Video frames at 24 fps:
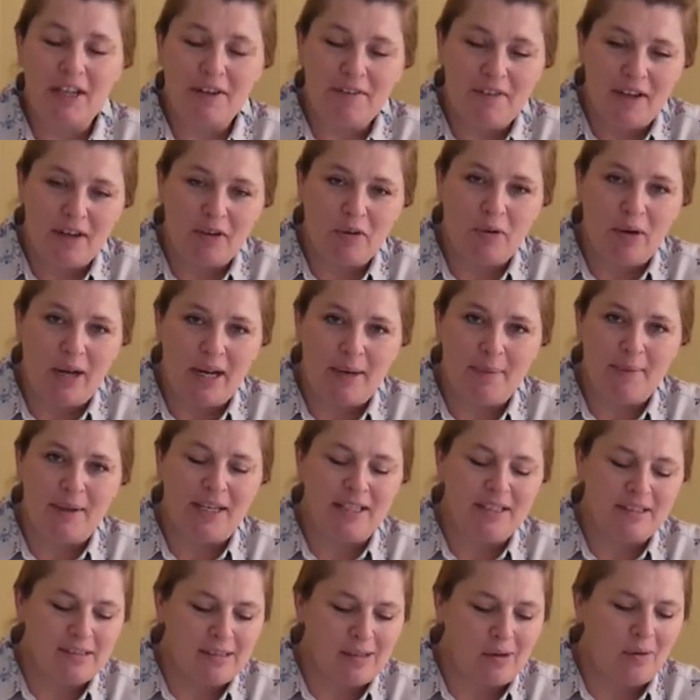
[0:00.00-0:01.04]
event quite a
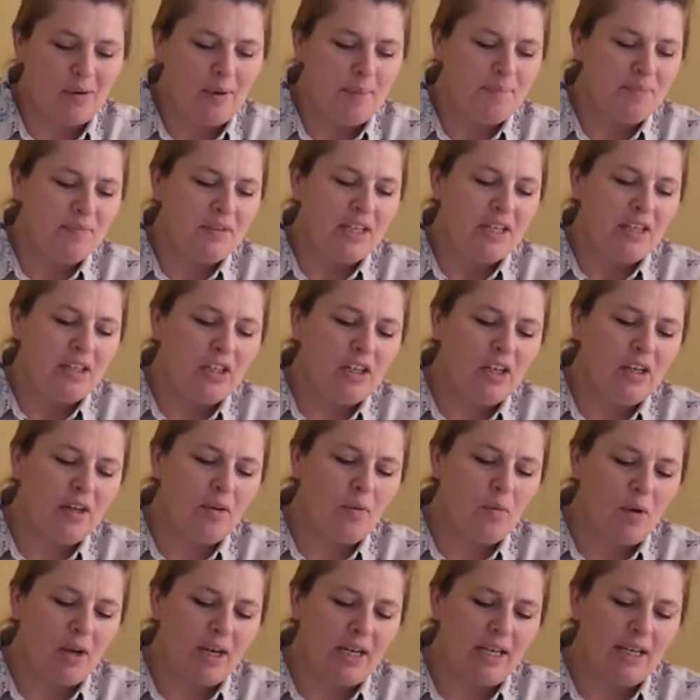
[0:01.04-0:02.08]
bit. So you're going
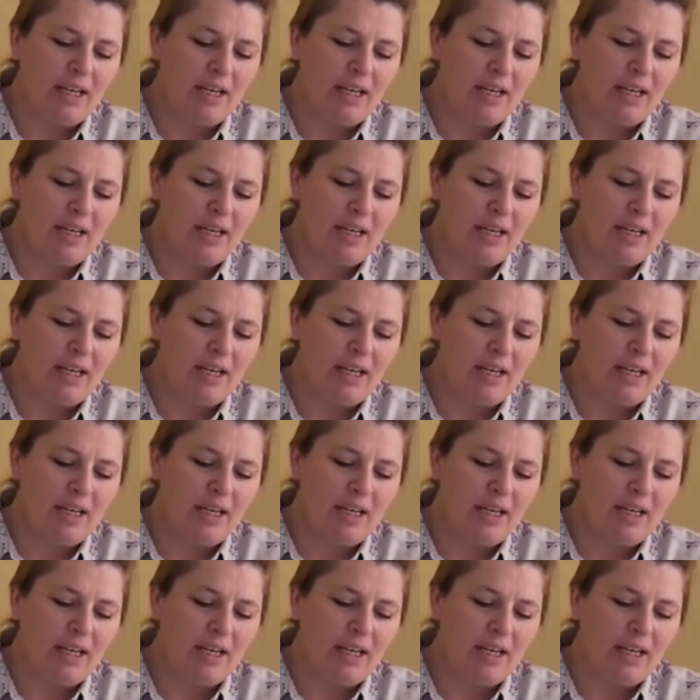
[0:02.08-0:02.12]
to want